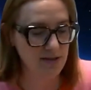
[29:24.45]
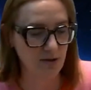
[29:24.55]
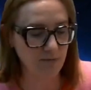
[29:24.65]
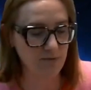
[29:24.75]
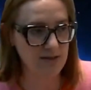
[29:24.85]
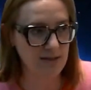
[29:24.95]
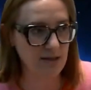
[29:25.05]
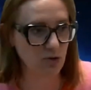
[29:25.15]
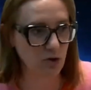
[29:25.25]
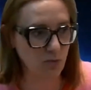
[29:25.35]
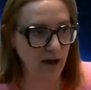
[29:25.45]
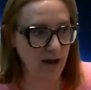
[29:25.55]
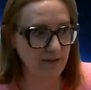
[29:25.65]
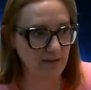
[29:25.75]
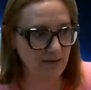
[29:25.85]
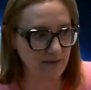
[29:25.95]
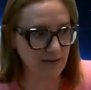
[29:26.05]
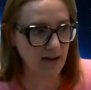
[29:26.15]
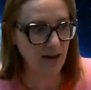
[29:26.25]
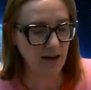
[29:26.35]
And obviously the US
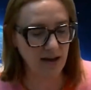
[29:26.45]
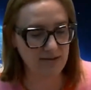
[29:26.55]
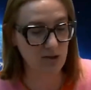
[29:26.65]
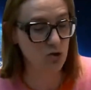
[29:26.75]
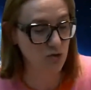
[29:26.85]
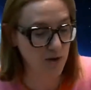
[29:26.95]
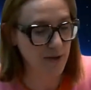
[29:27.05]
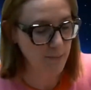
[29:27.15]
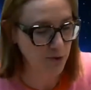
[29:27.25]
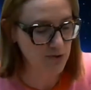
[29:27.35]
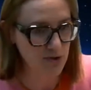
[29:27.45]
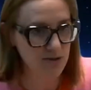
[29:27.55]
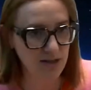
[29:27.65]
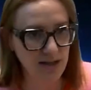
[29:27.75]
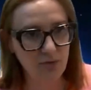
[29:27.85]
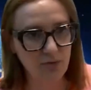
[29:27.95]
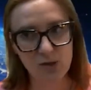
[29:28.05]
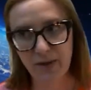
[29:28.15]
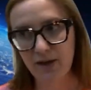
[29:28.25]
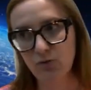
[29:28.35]
is extremely important in that
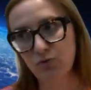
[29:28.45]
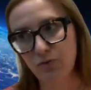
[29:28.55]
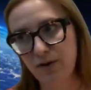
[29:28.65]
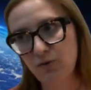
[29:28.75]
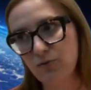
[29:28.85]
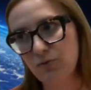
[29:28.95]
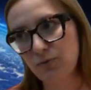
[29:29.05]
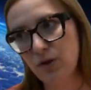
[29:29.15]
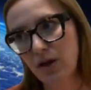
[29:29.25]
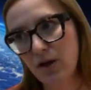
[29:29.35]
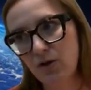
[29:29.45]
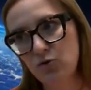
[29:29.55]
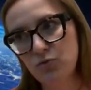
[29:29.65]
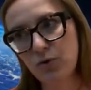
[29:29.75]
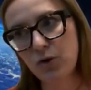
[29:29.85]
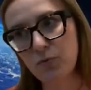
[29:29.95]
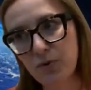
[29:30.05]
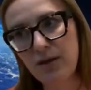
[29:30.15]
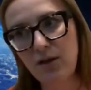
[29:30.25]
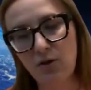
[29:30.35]
respect, to try to
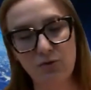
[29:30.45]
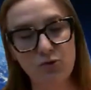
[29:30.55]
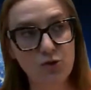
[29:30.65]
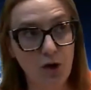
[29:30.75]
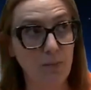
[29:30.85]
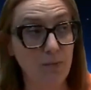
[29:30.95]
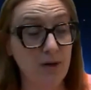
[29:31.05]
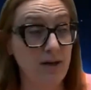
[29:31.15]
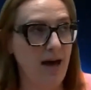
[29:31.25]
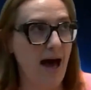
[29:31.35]
agree on some